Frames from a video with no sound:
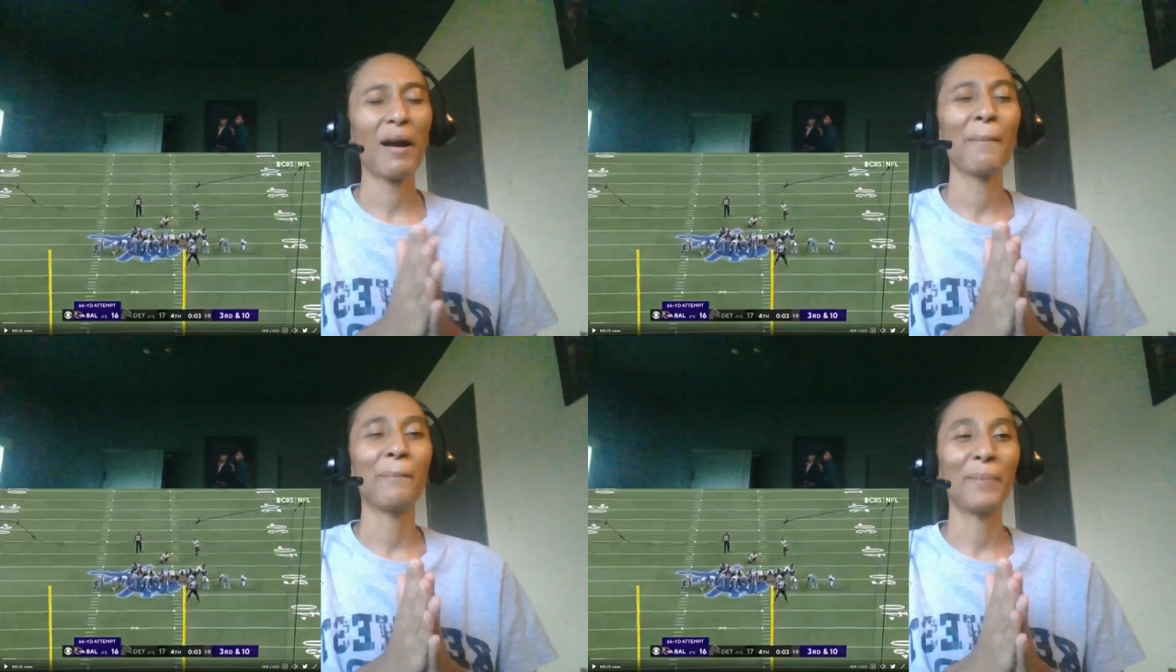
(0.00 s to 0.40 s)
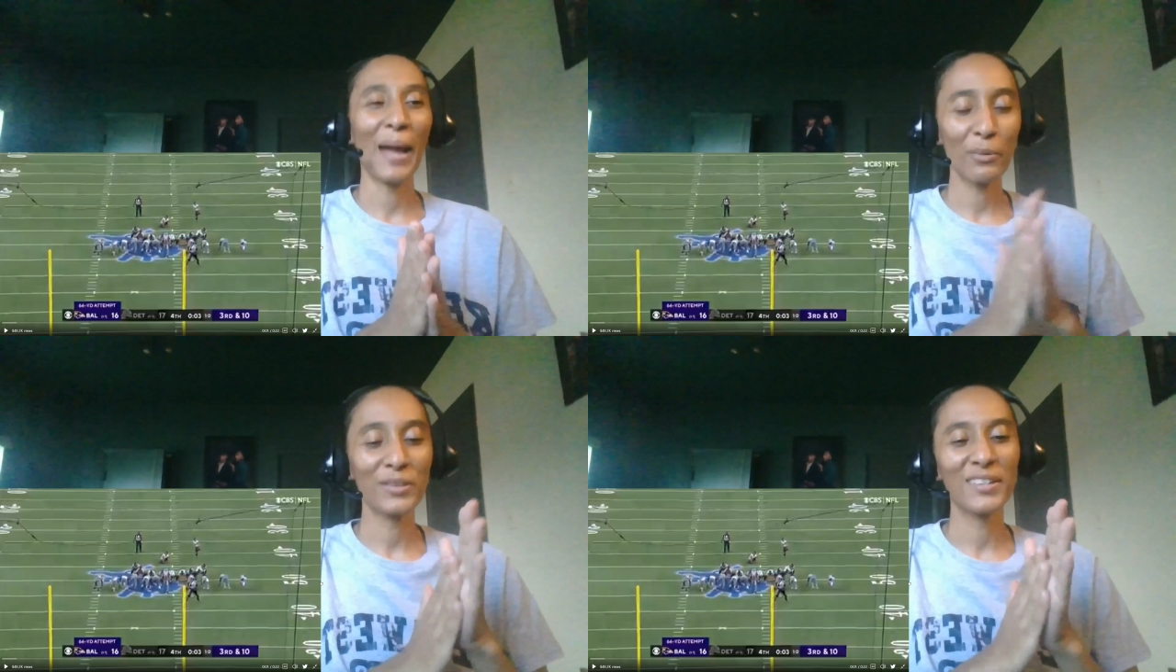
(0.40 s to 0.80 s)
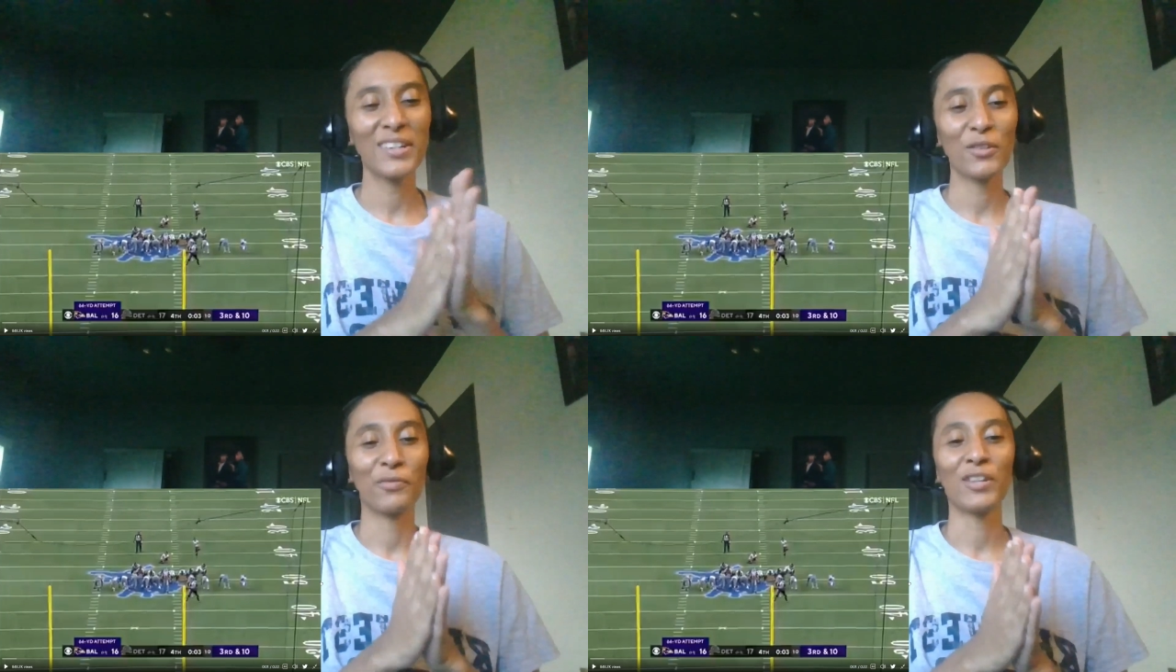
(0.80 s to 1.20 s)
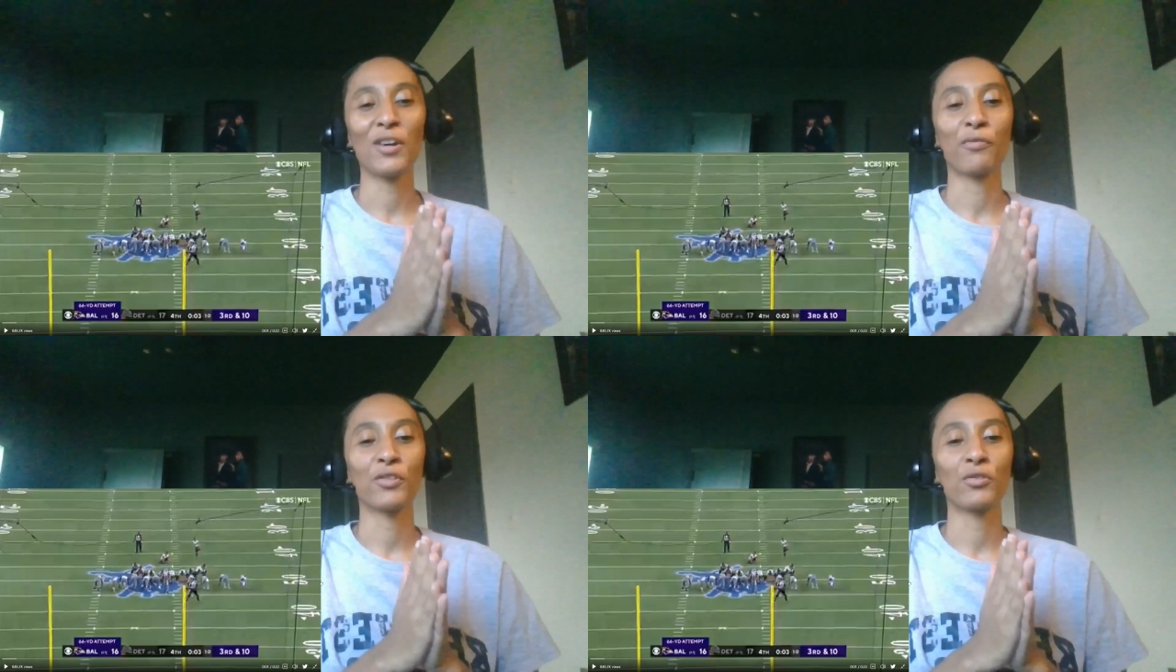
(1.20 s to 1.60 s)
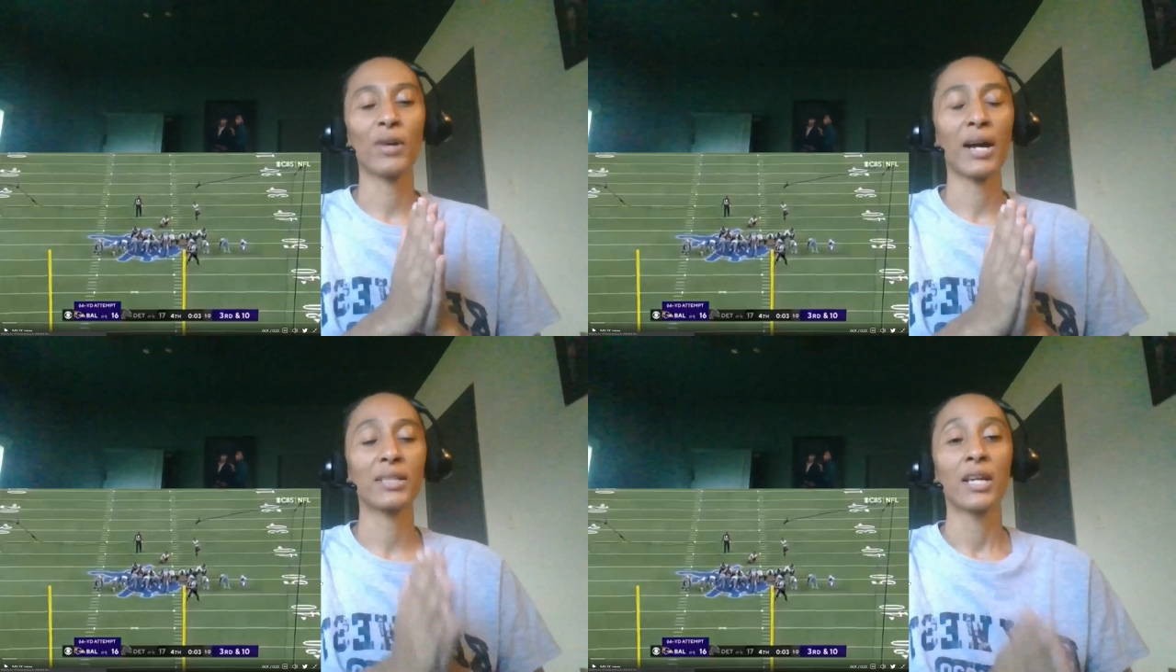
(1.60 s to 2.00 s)
I'm back with another video for you
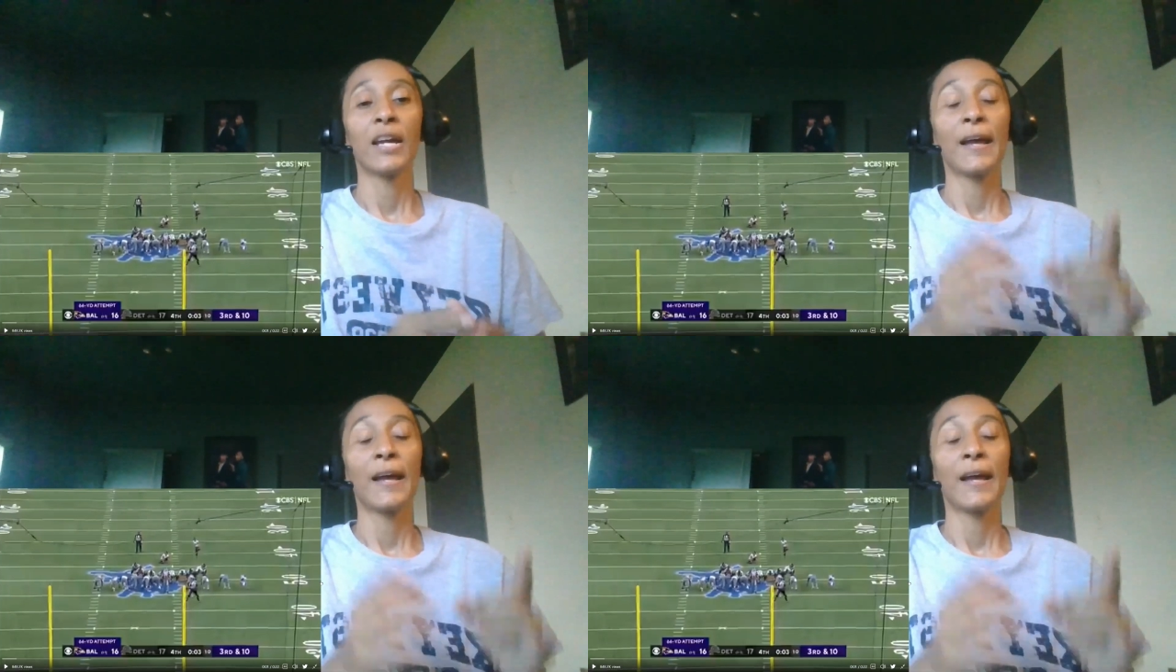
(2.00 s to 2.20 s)
guys.